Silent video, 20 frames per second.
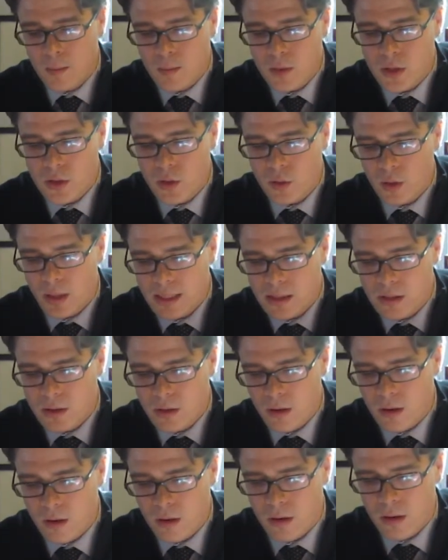So let's
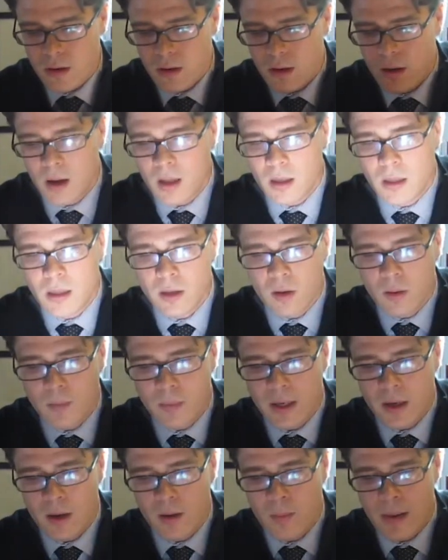talk a little
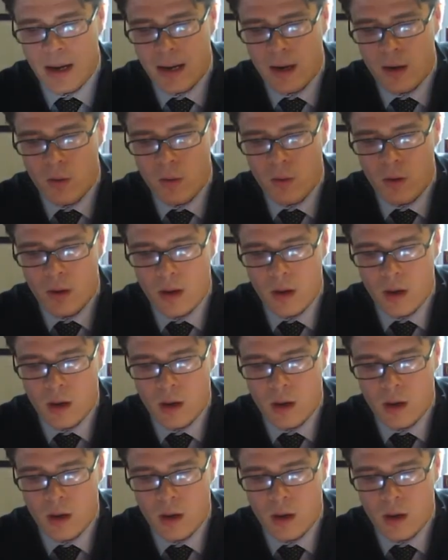bit about